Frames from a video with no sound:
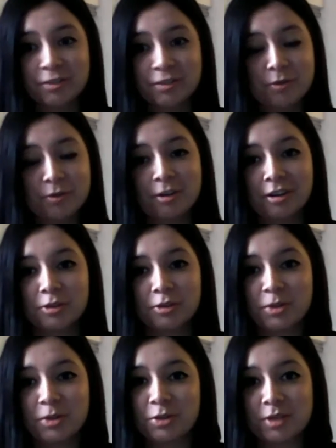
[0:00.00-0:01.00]
for our 3
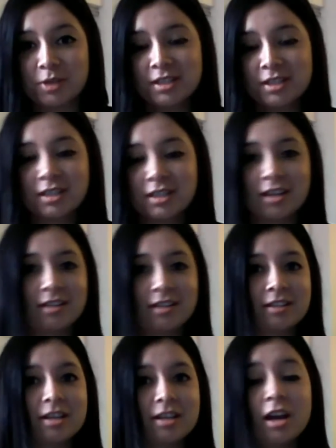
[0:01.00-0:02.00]
students, and
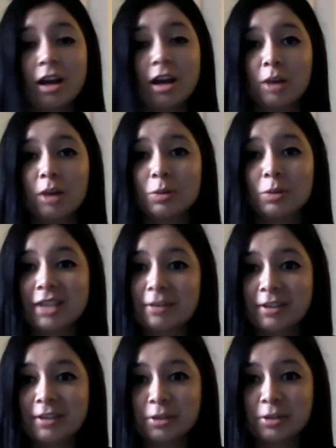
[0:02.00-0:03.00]
we'll dive
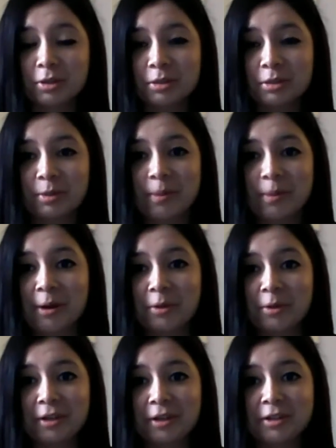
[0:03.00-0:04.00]
into a little bit about
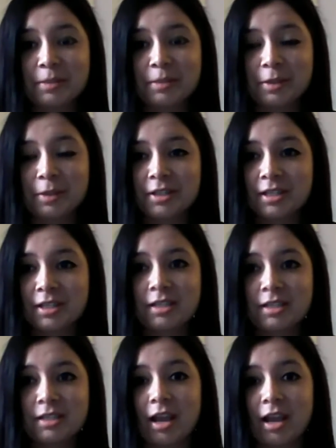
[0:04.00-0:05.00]
their experiences,
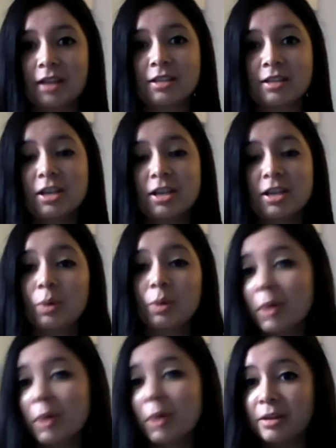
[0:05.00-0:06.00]
and we
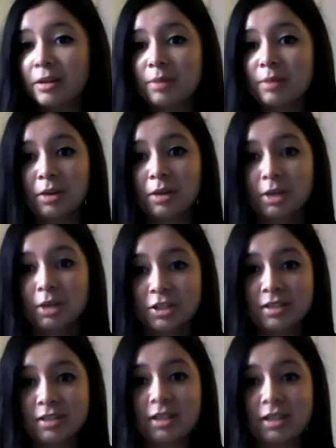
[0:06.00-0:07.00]
welcome any
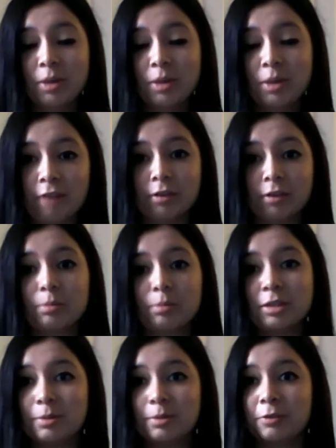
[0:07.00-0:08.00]
questions that you have. Please
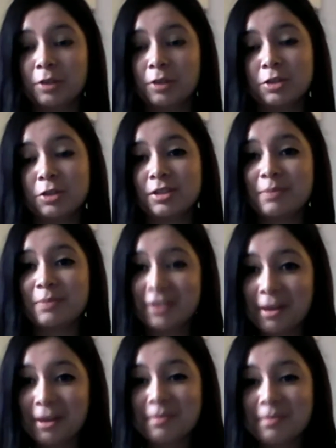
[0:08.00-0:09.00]
feel free to submit
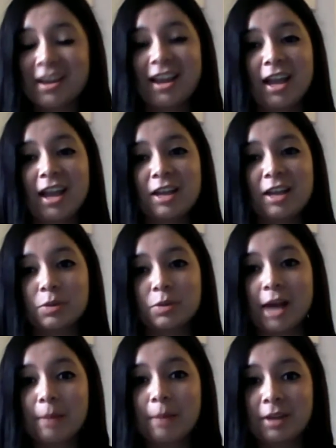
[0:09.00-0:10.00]
them, and we're
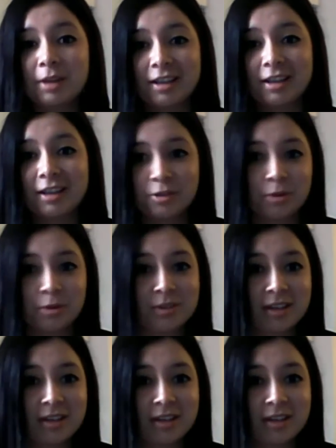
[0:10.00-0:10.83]
happy to answer those